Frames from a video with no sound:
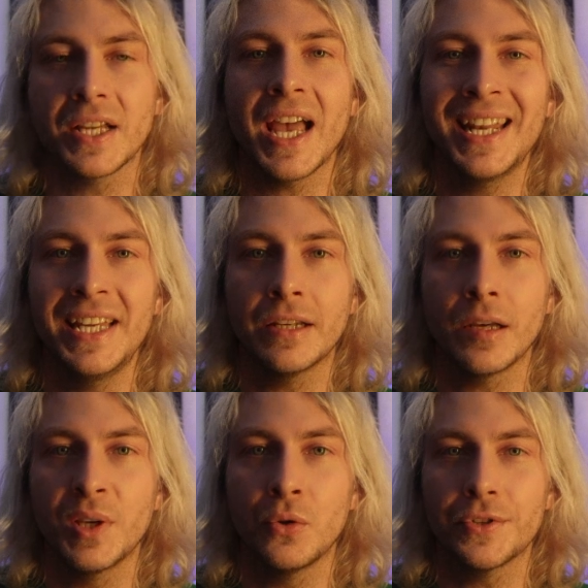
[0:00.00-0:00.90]
to any
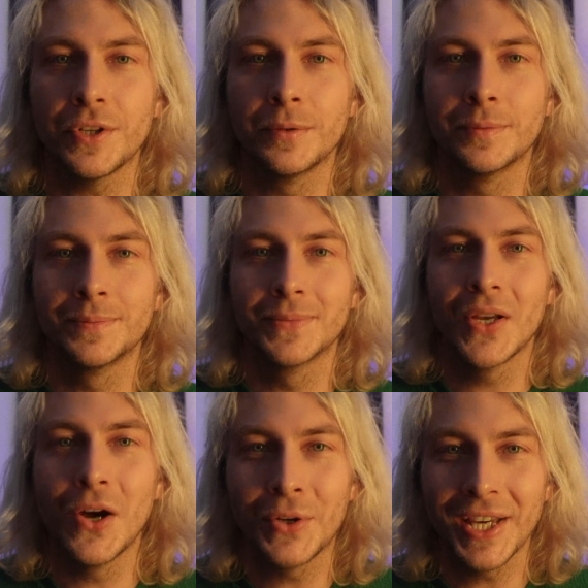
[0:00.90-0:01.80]
incoming audio.
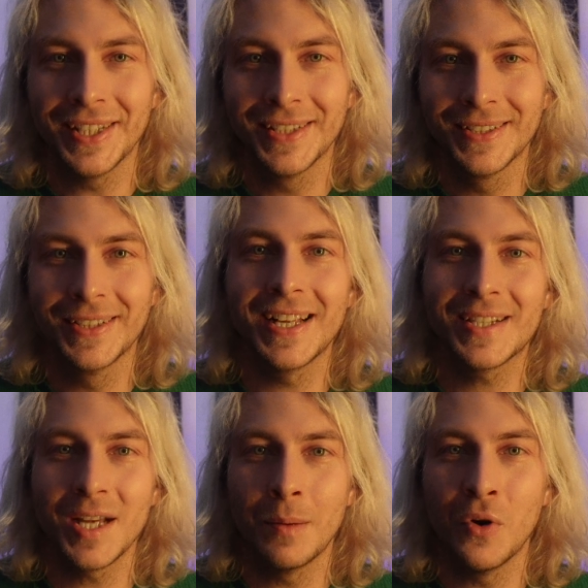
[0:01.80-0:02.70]
Okay,
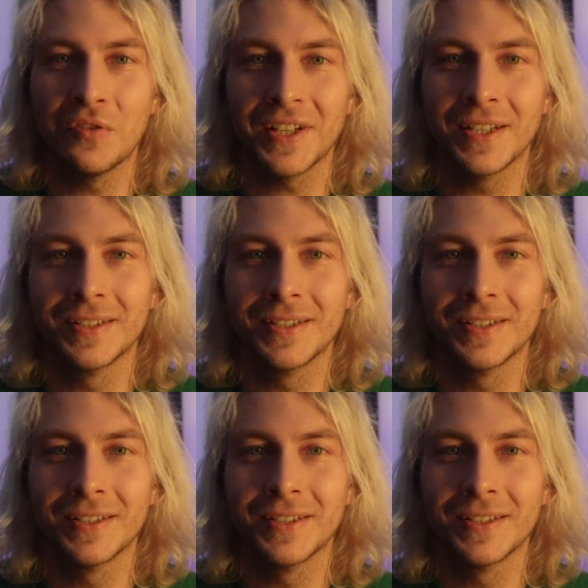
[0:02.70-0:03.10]
let's start morphing.